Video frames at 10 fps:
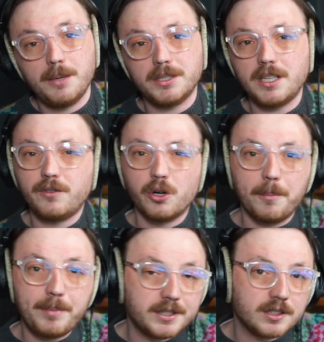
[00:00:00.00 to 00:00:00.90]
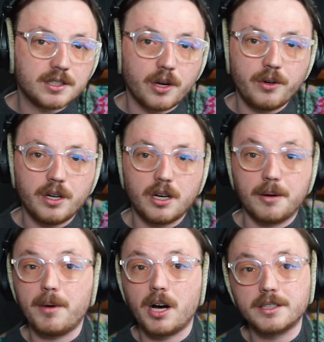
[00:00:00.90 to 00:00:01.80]
But if you're a business owner, a
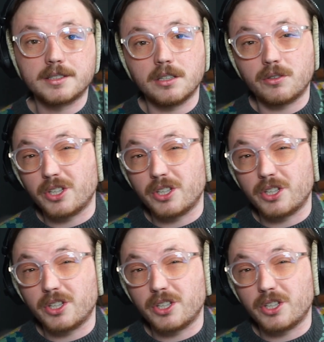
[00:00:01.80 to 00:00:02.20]
marketer,